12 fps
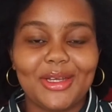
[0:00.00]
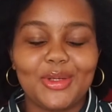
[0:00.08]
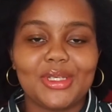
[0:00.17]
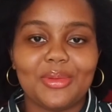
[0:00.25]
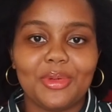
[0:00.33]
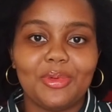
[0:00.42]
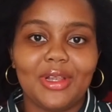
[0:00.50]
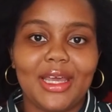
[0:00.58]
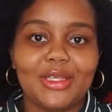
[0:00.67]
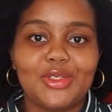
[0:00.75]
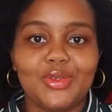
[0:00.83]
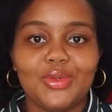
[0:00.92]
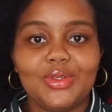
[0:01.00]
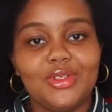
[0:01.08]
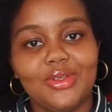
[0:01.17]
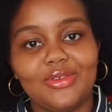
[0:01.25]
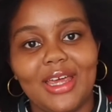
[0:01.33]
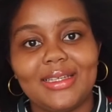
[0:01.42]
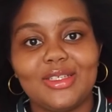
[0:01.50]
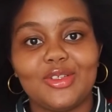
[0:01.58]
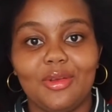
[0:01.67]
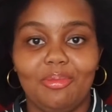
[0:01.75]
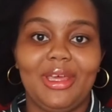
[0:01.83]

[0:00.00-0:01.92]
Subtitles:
I know some people like to write it on